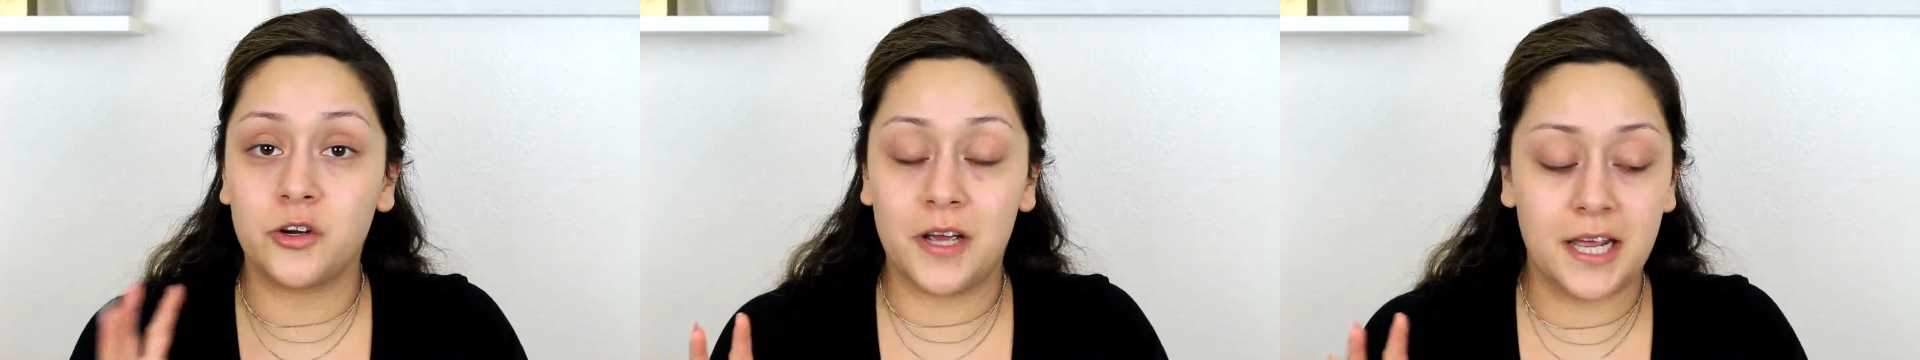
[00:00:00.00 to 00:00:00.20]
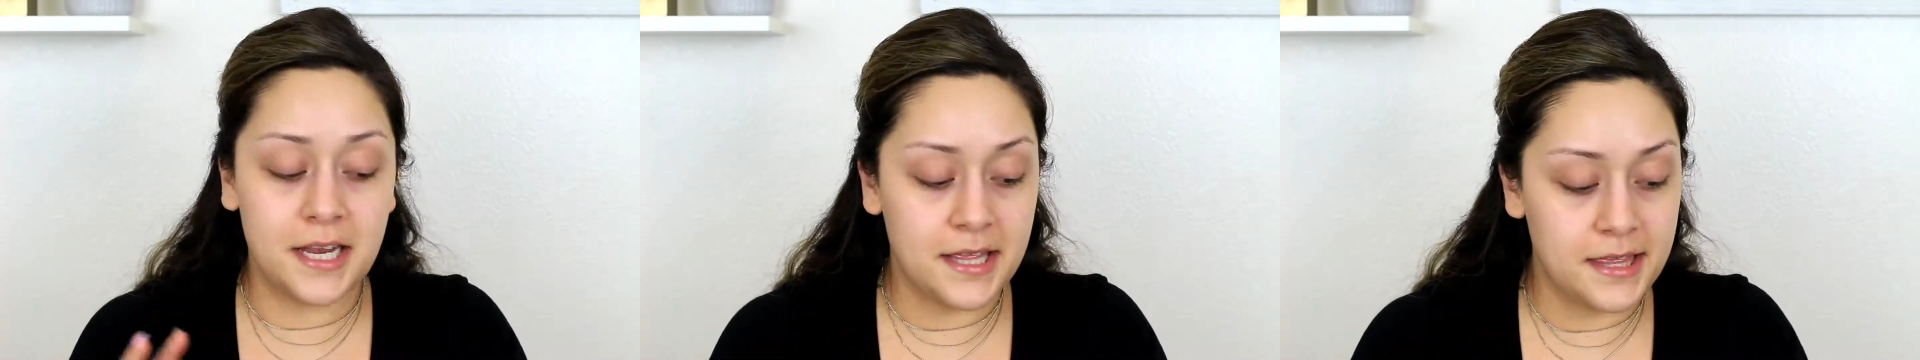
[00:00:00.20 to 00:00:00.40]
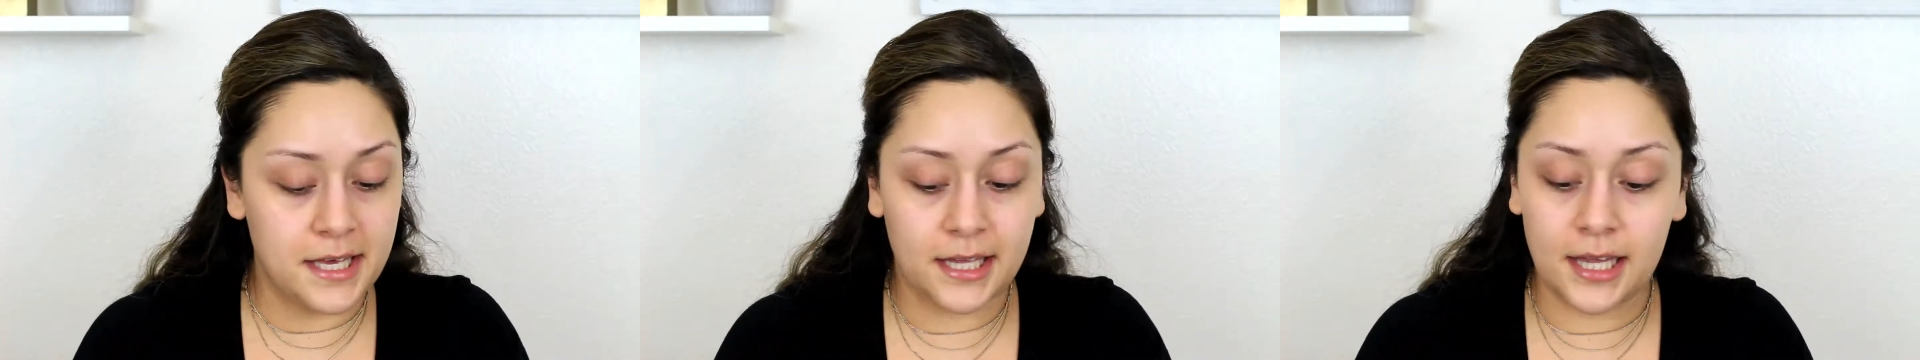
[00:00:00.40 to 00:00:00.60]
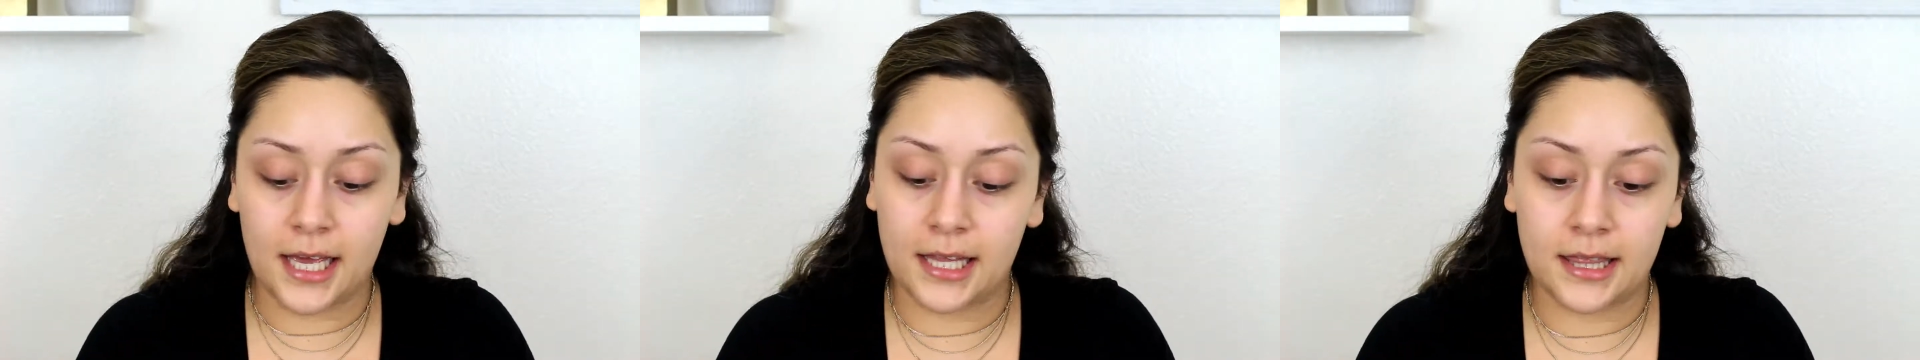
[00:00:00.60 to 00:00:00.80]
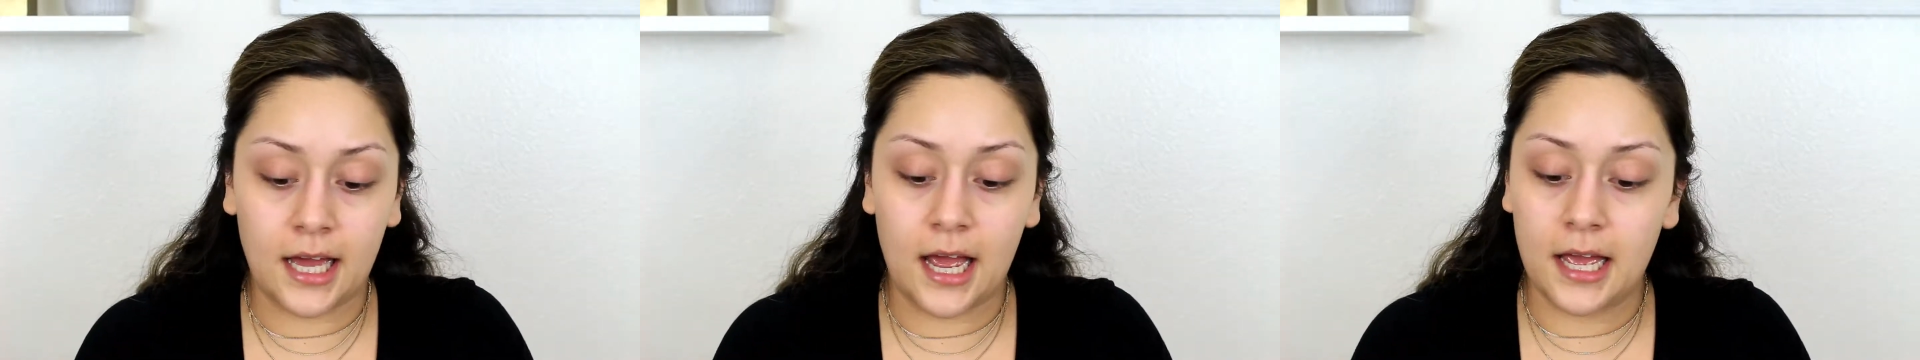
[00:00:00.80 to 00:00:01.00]
anything
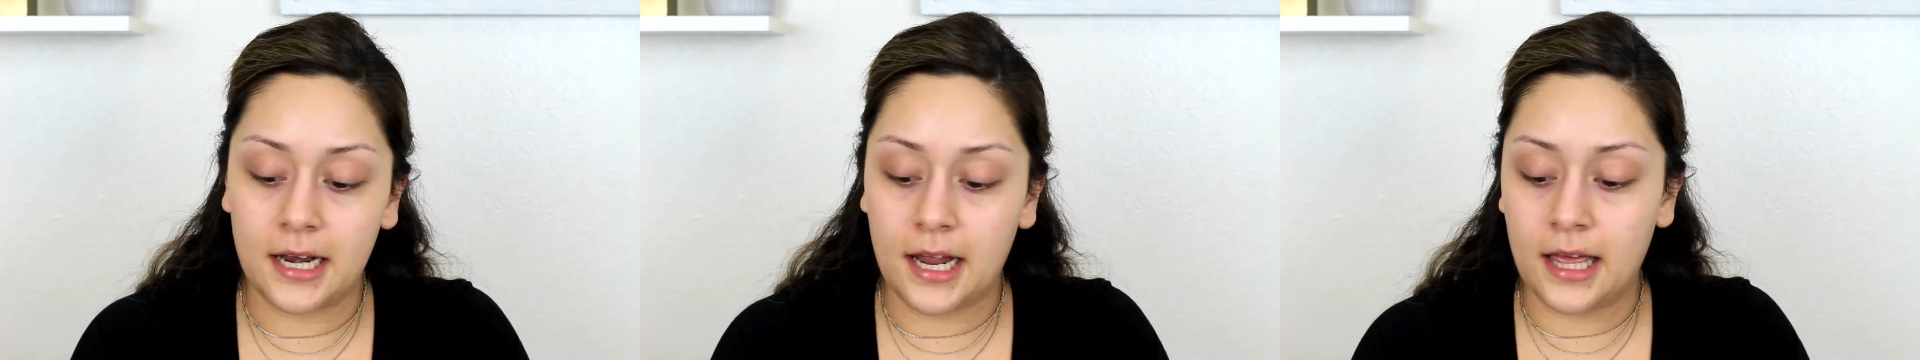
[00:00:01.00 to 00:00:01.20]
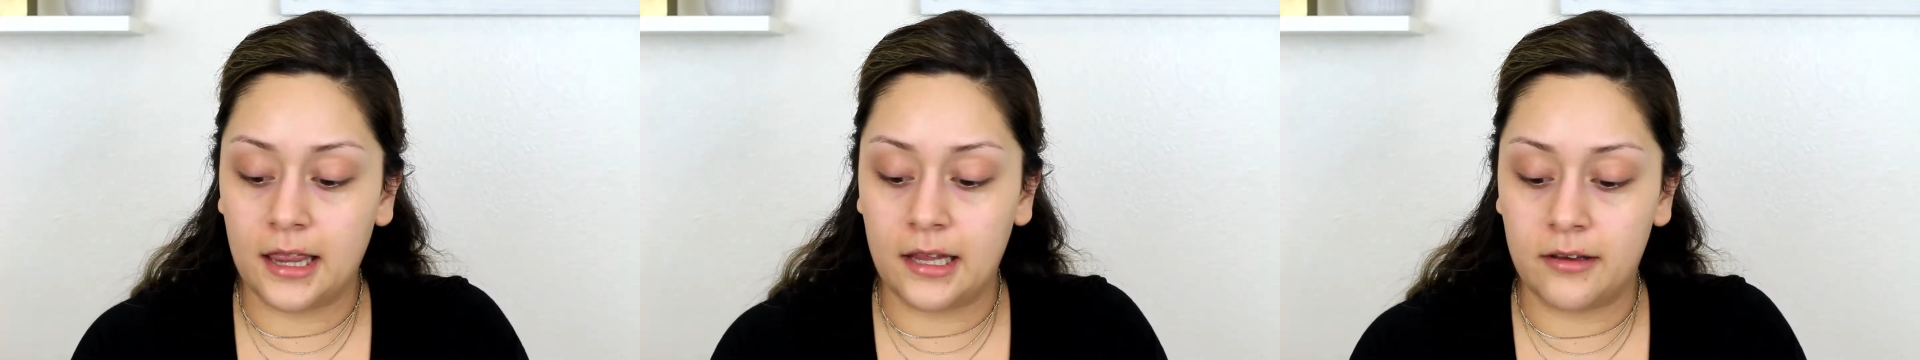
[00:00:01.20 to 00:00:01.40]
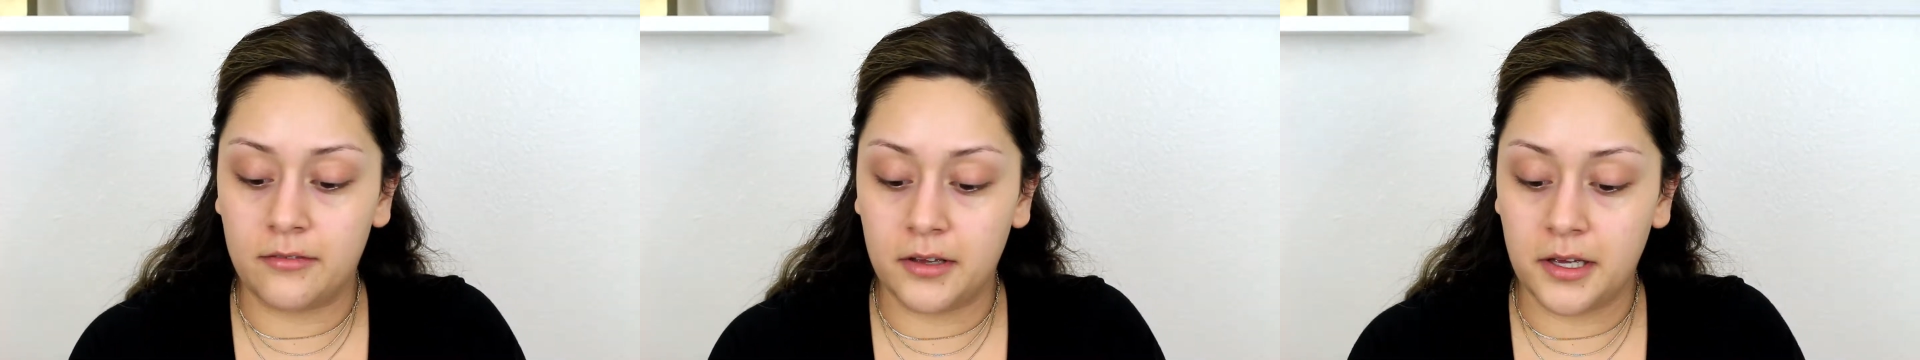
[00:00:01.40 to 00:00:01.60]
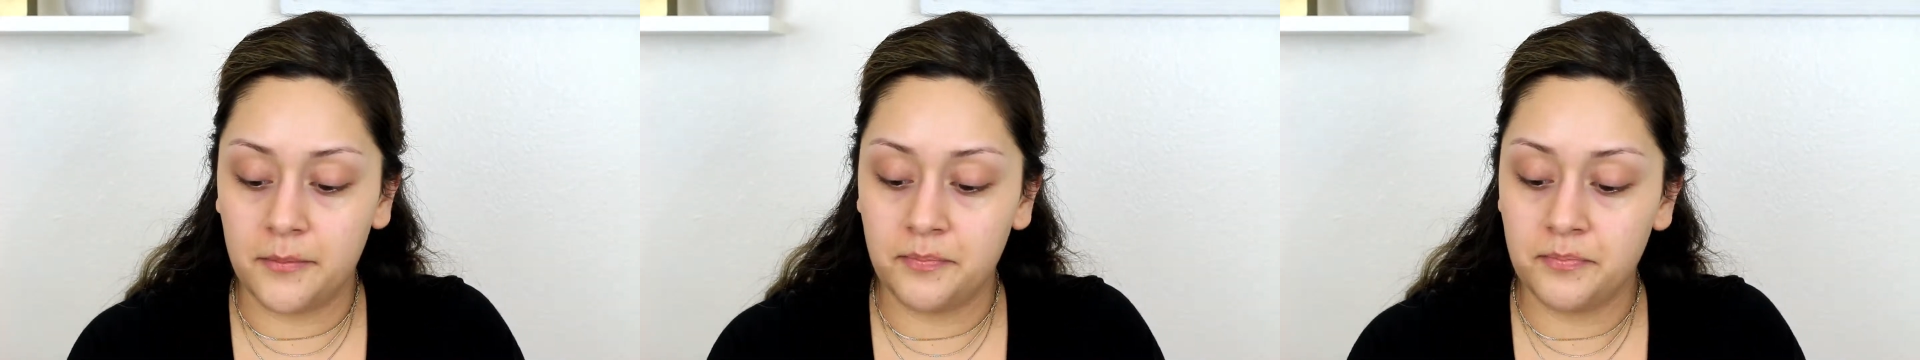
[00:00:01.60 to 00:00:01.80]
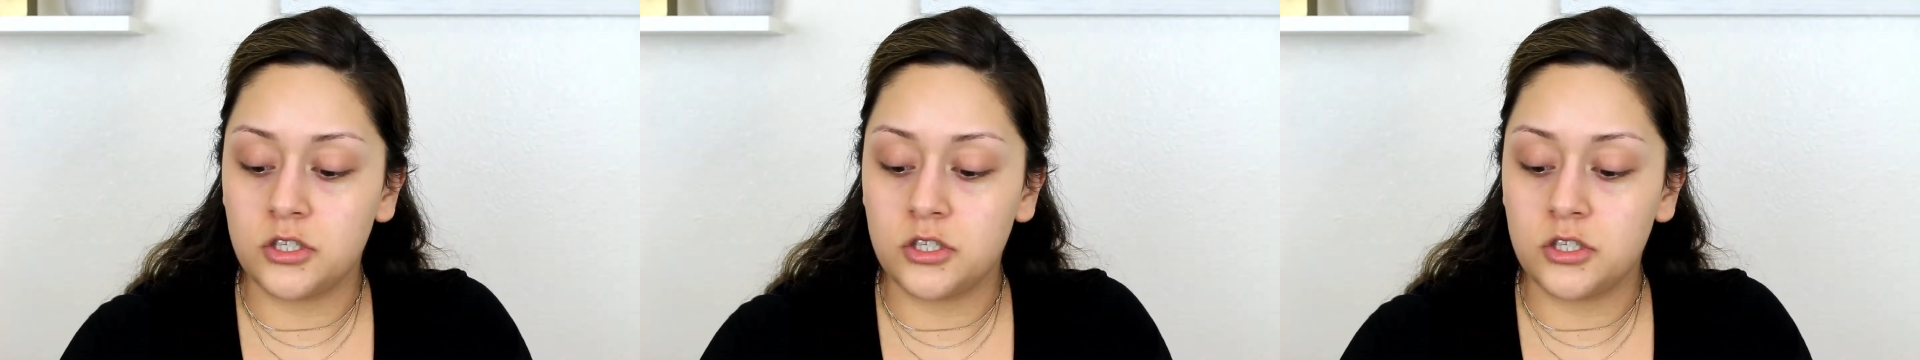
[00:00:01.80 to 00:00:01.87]
like that, and I love it.